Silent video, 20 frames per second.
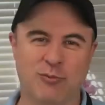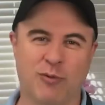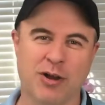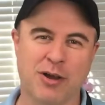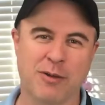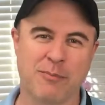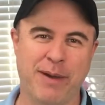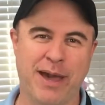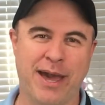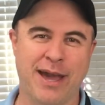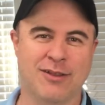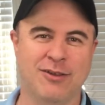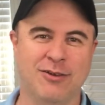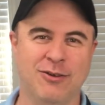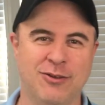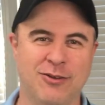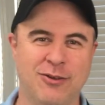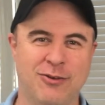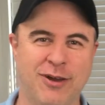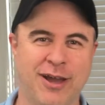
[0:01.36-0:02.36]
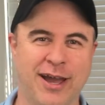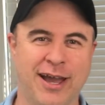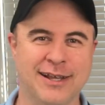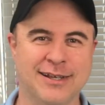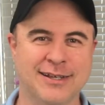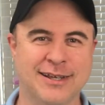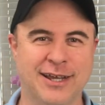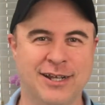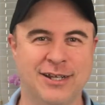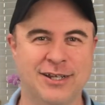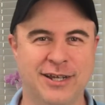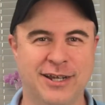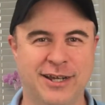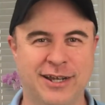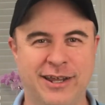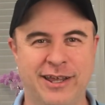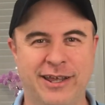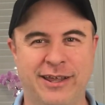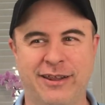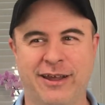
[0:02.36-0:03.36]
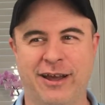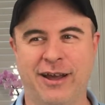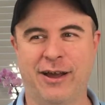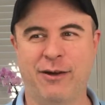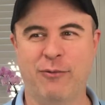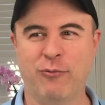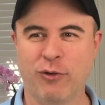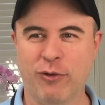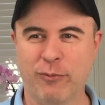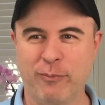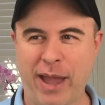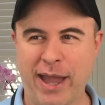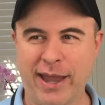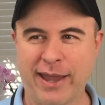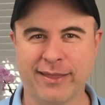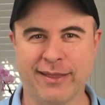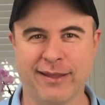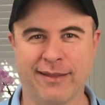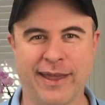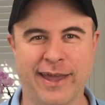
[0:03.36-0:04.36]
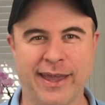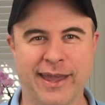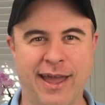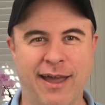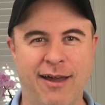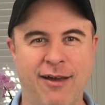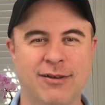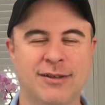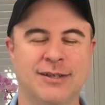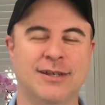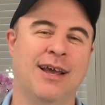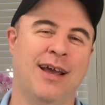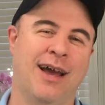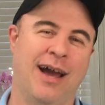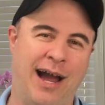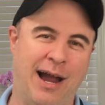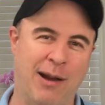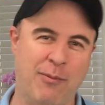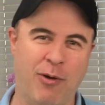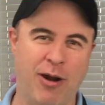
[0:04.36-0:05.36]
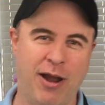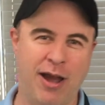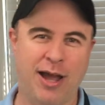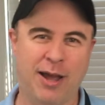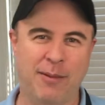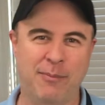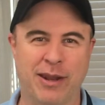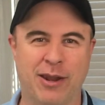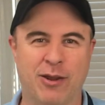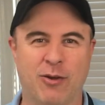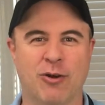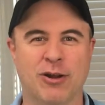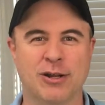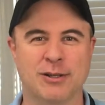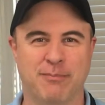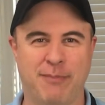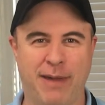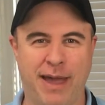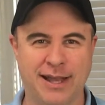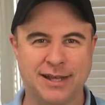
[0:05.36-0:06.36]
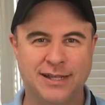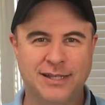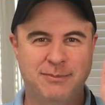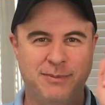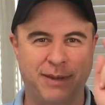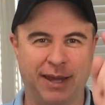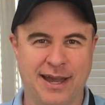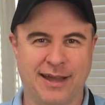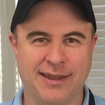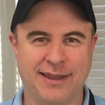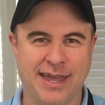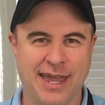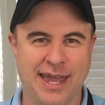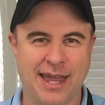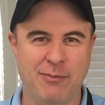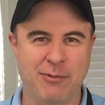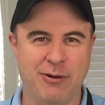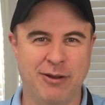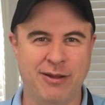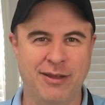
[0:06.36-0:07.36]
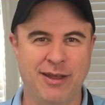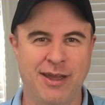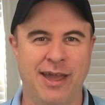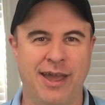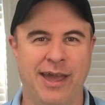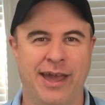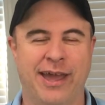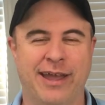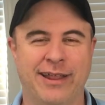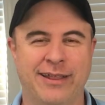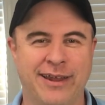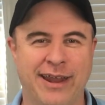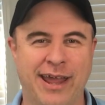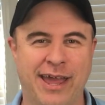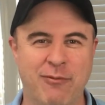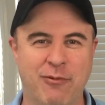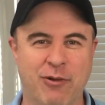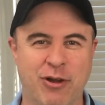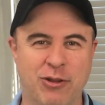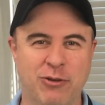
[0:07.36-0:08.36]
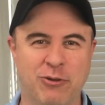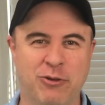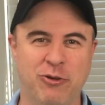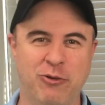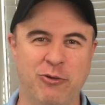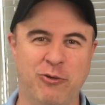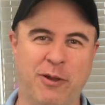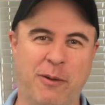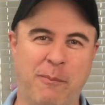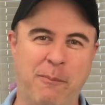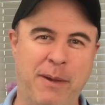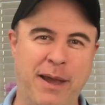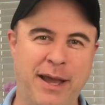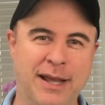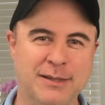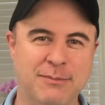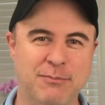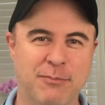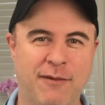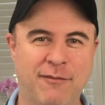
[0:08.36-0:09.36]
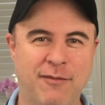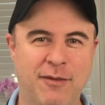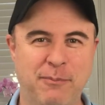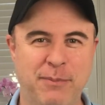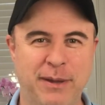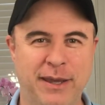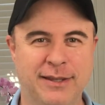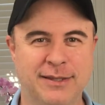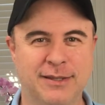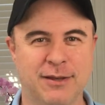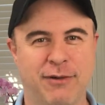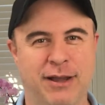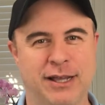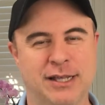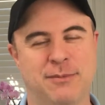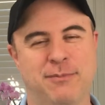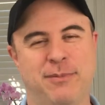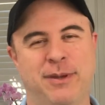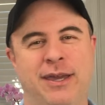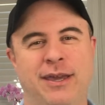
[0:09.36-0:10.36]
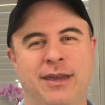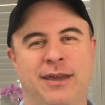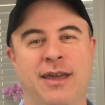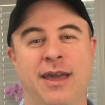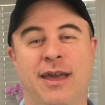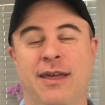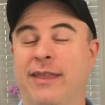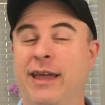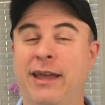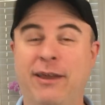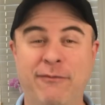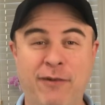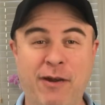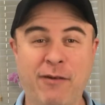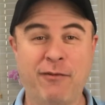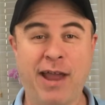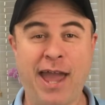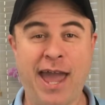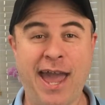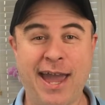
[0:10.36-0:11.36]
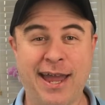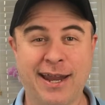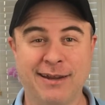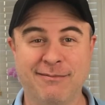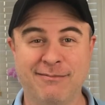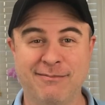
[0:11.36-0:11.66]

welcome back to Two Guys Kitchen, and we're back at the lake house. I'm Rob, and of course Max is behind the camera, and today we're going to do the best muffin pizza recipe that you've ever had.